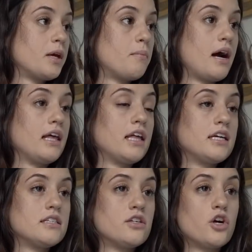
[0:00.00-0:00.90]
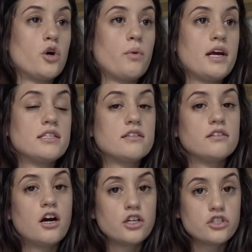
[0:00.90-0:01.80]
my like zero waste
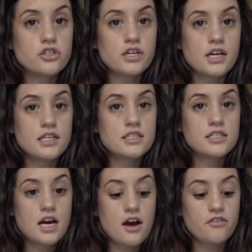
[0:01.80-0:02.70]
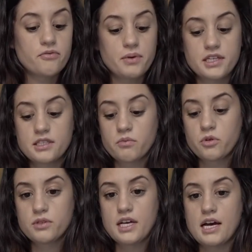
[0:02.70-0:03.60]
laundry stuff because
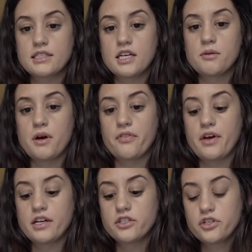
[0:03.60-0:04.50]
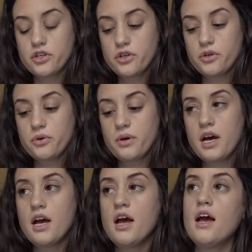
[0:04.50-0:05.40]
someone was asking about that too.
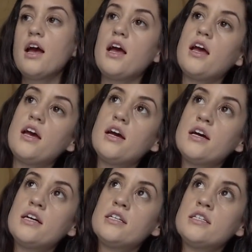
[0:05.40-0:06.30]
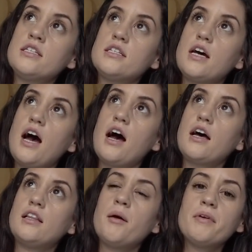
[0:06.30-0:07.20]
And
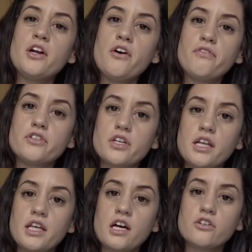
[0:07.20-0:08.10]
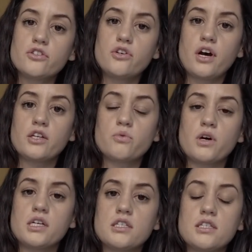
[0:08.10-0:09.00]
let me know if there's anything else you guys
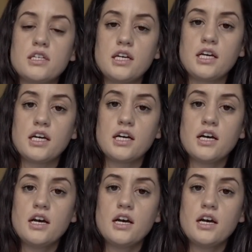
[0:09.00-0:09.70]
want to see.